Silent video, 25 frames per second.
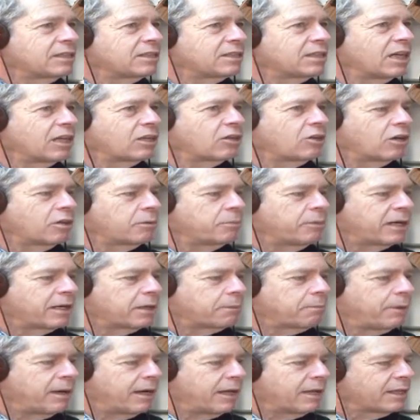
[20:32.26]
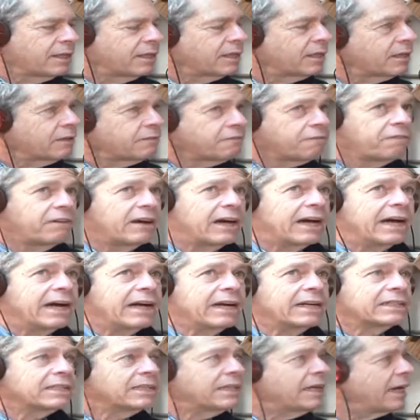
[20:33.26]
It's on automatic pilot, and in
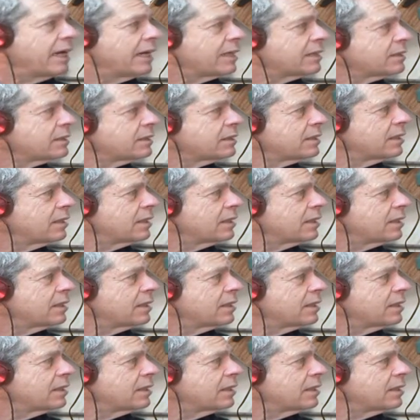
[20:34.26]
fact, at